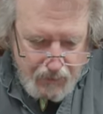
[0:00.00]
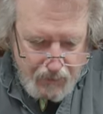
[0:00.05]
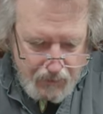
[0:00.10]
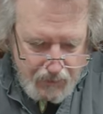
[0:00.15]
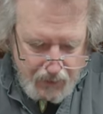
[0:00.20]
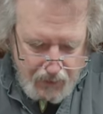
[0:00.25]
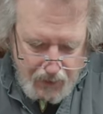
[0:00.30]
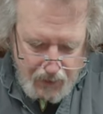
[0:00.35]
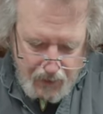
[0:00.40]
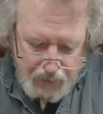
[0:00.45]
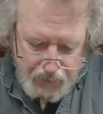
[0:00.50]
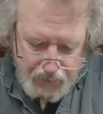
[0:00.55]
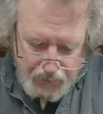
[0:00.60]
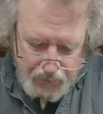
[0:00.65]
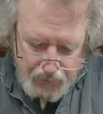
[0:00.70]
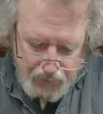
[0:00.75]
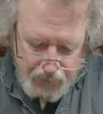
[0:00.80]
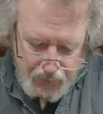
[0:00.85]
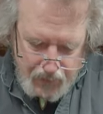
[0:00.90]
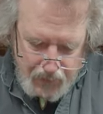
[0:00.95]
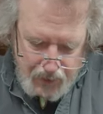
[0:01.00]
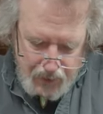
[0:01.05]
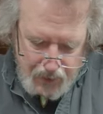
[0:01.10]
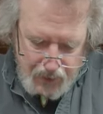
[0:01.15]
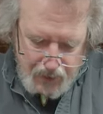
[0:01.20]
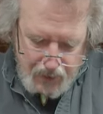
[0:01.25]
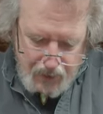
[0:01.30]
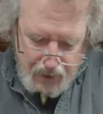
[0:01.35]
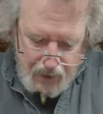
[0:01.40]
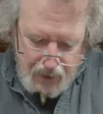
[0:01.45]
Okay?
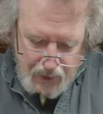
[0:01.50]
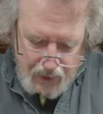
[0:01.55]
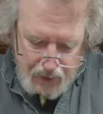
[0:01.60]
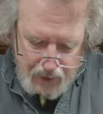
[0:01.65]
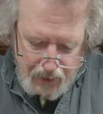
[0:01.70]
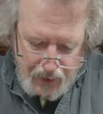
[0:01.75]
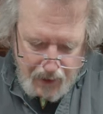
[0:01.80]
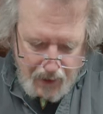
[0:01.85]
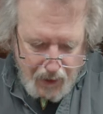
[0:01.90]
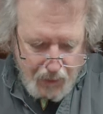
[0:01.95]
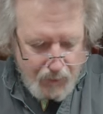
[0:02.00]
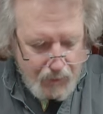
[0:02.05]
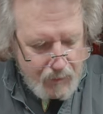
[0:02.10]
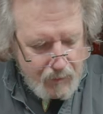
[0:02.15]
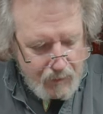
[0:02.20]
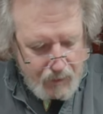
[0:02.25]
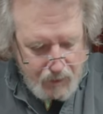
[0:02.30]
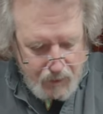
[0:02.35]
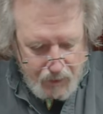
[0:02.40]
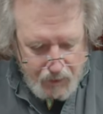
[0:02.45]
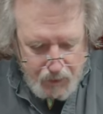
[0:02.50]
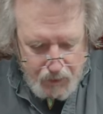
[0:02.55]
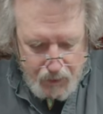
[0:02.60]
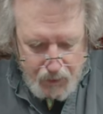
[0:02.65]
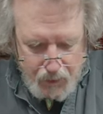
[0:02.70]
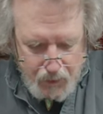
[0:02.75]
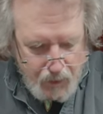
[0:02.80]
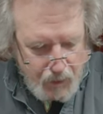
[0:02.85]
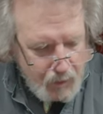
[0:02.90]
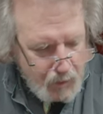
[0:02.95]
Now,
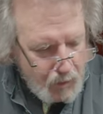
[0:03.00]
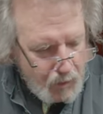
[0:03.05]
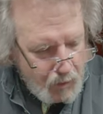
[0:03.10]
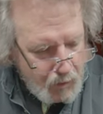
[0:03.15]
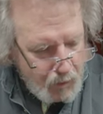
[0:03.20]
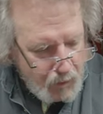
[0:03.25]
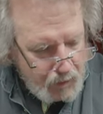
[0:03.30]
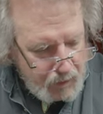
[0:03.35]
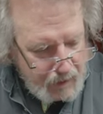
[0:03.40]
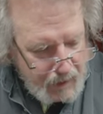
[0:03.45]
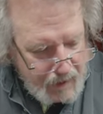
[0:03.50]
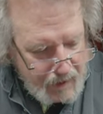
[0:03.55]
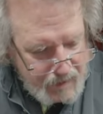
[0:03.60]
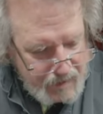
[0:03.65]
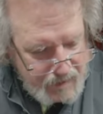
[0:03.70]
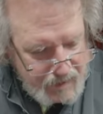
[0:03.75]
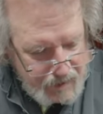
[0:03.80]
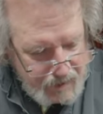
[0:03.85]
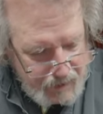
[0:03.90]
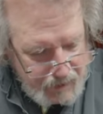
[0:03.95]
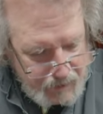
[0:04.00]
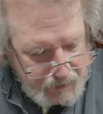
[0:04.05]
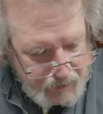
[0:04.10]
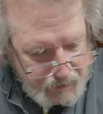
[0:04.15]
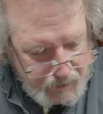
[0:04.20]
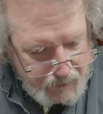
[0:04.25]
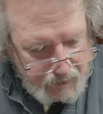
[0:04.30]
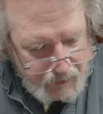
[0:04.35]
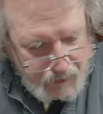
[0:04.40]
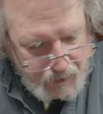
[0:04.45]
one last thing.
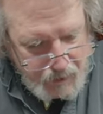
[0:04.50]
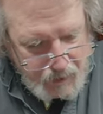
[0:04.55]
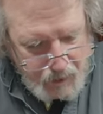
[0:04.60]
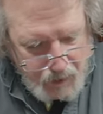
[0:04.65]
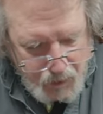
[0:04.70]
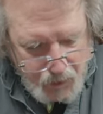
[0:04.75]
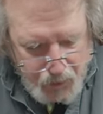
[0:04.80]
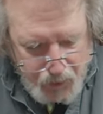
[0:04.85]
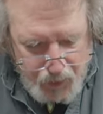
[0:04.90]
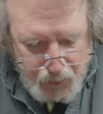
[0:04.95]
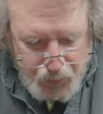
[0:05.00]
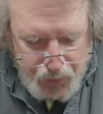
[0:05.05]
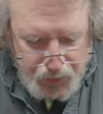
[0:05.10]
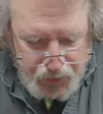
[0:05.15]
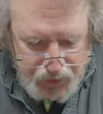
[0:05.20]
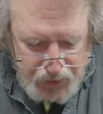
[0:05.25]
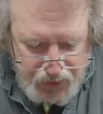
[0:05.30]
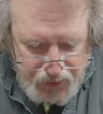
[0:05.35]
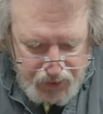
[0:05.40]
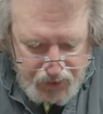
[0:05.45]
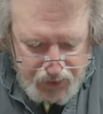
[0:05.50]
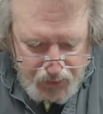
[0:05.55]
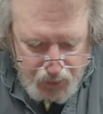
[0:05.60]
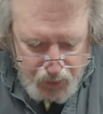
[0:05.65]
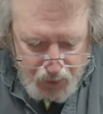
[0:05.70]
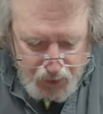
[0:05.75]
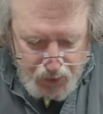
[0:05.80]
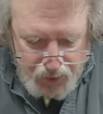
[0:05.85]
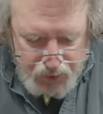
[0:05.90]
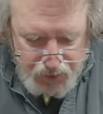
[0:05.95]
I want to put this
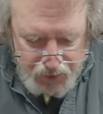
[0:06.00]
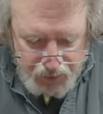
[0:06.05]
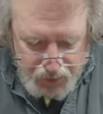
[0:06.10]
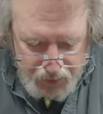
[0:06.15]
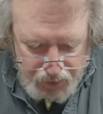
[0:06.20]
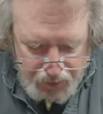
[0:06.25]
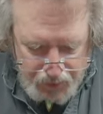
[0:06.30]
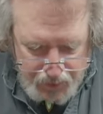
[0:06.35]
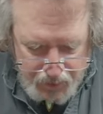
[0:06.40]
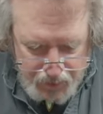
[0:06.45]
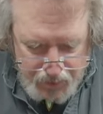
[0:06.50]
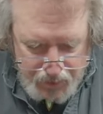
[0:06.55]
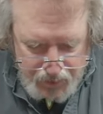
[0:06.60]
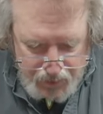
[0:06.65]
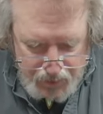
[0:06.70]
washer on there